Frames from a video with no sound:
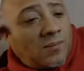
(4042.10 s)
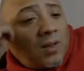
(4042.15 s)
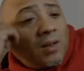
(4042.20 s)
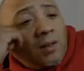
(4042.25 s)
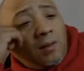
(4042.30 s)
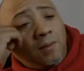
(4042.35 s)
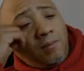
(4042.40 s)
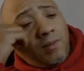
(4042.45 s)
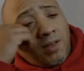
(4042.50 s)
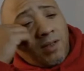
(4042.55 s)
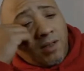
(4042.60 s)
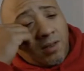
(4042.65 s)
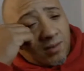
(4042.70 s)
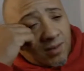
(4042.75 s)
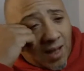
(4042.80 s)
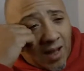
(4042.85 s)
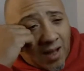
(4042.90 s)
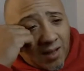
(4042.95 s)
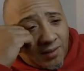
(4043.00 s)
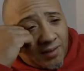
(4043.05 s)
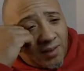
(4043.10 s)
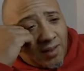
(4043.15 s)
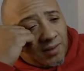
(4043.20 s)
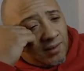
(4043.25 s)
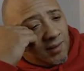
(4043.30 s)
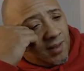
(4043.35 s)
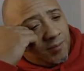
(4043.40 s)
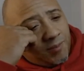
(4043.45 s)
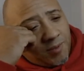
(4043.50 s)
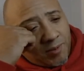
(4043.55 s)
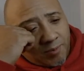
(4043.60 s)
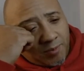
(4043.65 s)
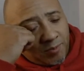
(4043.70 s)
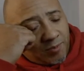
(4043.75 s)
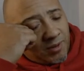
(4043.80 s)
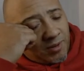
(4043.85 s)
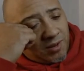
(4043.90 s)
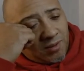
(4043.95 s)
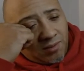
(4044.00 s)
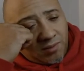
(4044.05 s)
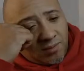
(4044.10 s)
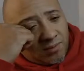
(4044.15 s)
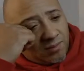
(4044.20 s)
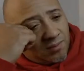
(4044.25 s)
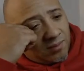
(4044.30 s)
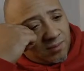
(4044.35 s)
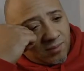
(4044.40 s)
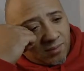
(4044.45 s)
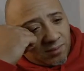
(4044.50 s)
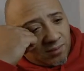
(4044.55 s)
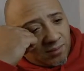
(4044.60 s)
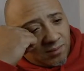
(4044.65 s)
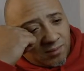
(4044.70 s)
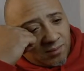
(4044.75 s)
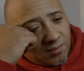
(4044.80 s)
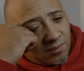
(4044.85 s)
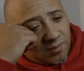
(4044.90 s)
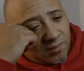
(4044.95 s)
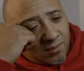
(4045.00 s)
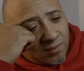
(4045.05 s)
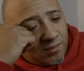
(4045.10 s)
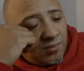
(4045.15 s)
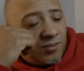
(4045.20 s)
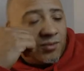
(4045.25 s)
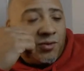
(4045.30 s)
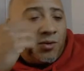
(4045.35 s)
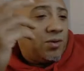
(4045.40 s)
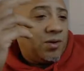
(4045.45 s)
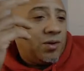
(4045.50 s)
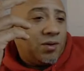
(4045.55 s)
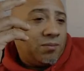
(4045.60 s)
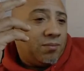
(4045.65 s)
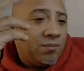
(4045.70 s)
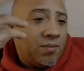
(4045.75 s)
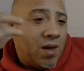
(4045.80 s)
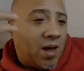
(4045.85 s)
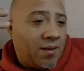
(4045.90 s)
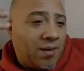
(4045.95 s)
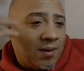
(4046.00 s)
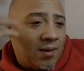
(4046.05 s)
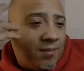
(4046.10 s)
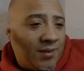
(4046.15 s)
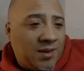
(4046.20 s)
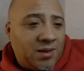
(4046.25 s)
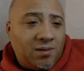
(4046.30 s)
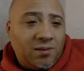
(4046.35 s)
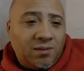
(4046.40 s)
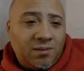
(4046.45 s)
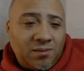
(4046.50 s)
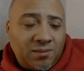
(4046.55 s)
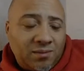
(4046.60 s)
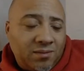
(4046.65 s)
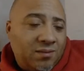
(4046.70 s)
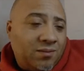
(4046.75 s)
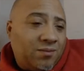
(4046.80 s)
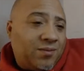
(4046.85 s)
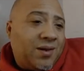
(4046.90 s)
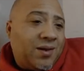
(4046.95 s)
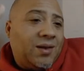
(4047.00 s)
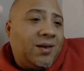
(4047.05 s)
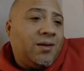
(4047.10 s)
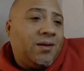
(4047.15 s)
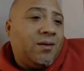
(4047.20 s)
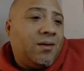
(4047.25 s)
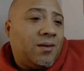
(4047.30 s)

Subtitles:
because I can't let people be doing it. I mean, really,